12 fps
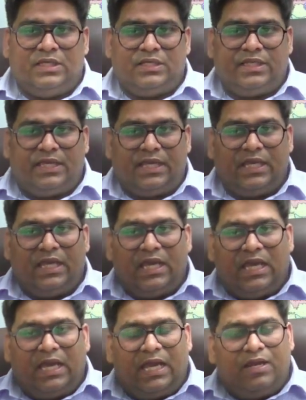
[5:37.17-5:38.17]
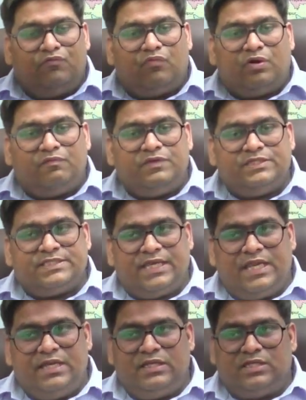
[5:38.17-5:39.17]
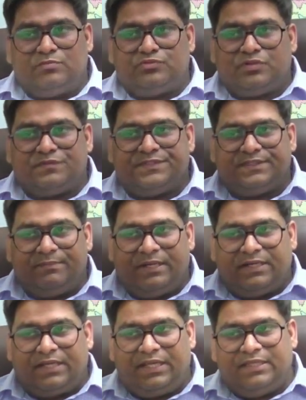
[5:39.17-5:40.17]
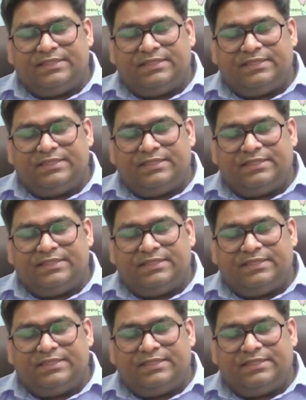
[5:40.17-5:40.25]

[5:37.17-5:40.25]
Okay, and what we say in terms of symmetry,